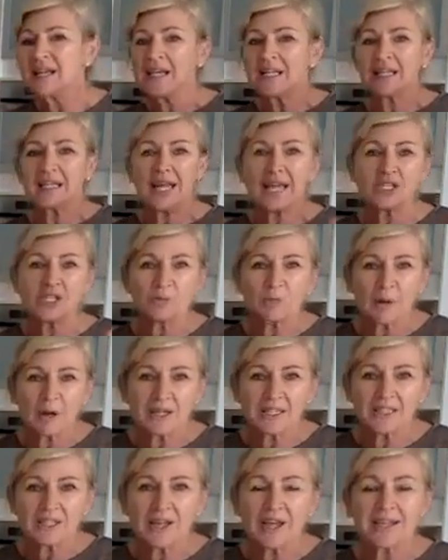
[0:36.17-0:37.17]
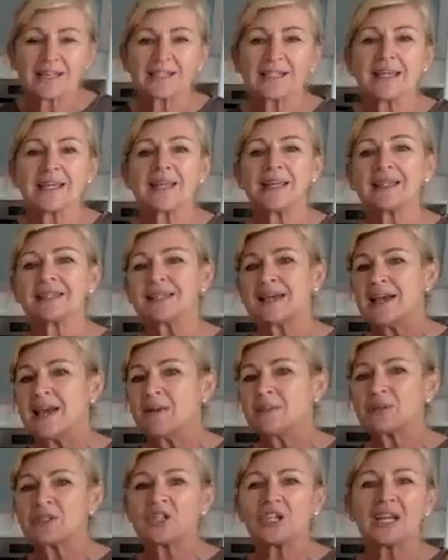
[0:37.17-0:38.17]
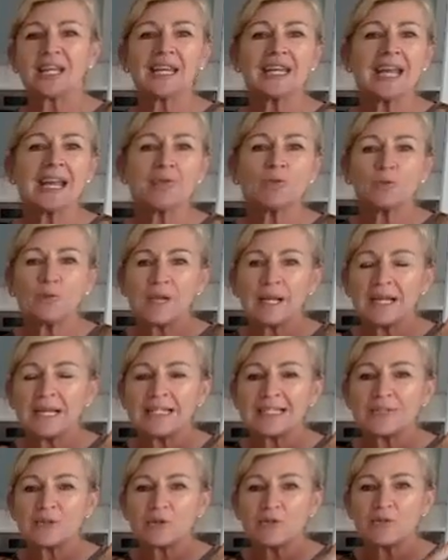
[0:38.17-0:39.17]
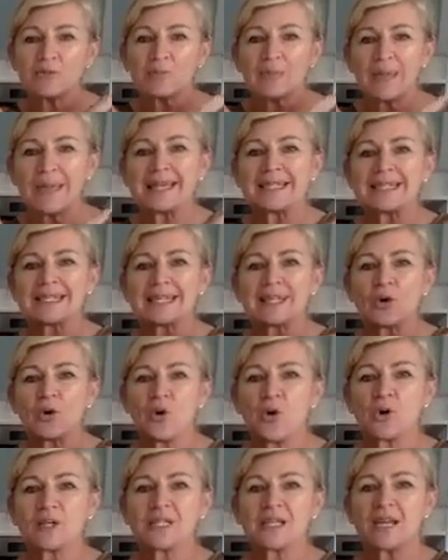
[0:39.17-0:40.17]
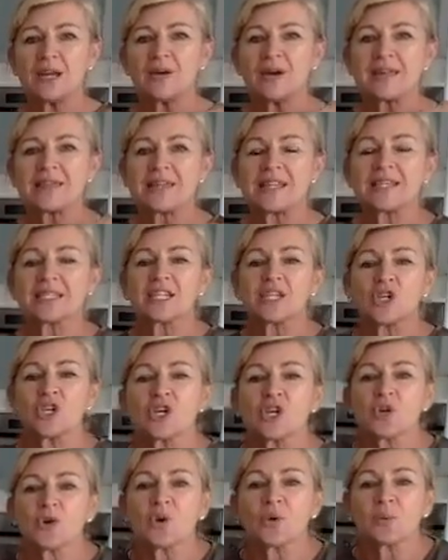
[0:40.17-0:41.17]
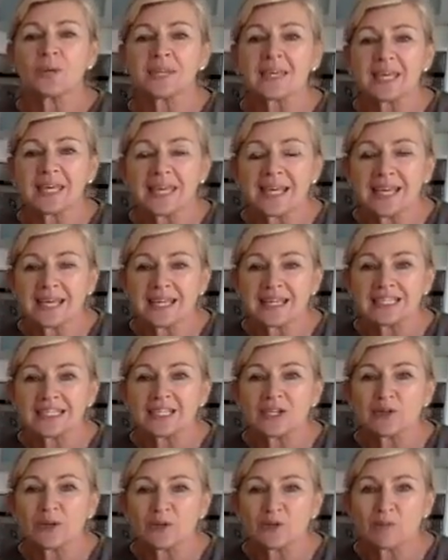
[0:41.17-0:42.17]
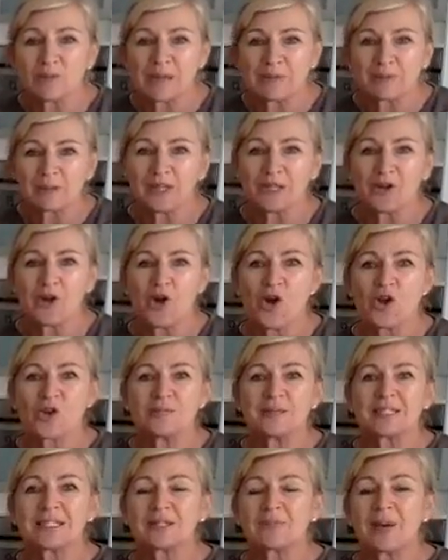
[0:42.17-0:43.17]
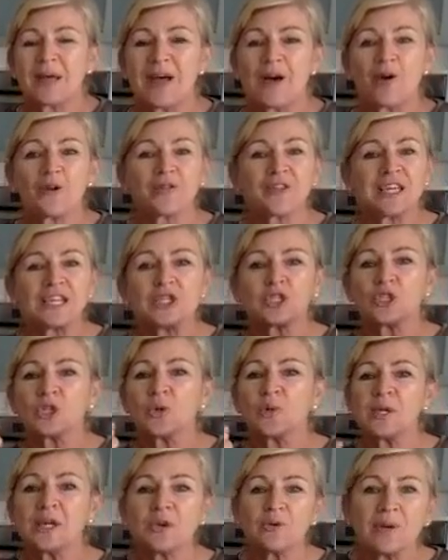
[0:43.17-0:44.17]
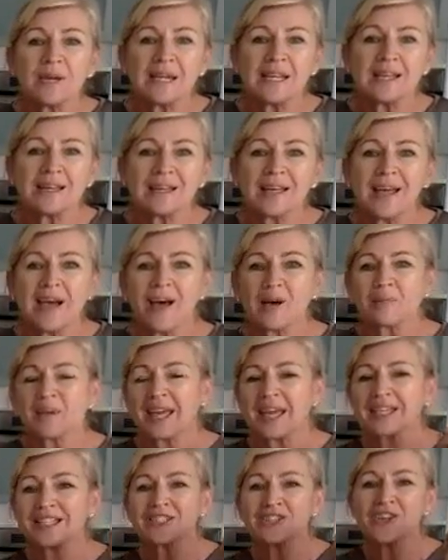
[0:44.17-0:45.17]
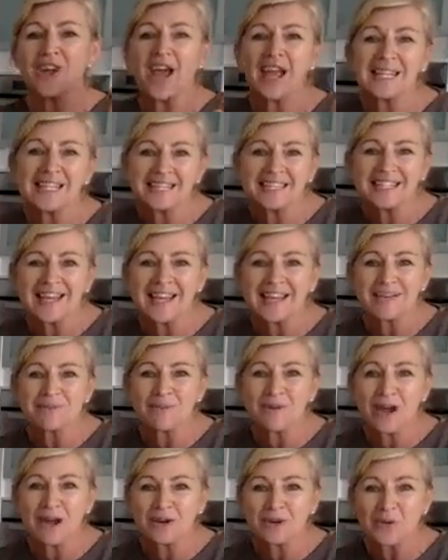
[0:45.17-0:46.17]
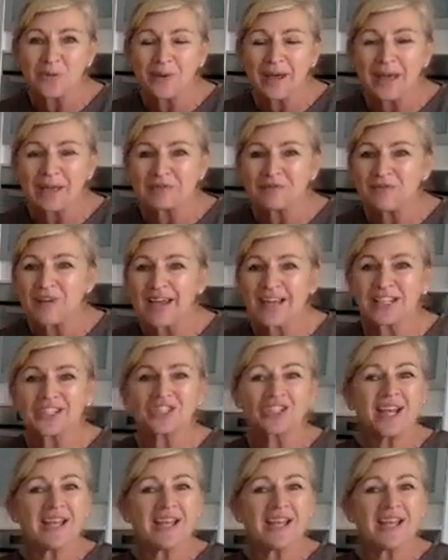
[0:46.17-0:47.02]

lunchbox ideas, but you're going to get really sort of basic, ordinary things that you can cook with your kids, your little people at home as well. Think 2 ingredient cupcakes, 90-second microwave fudge,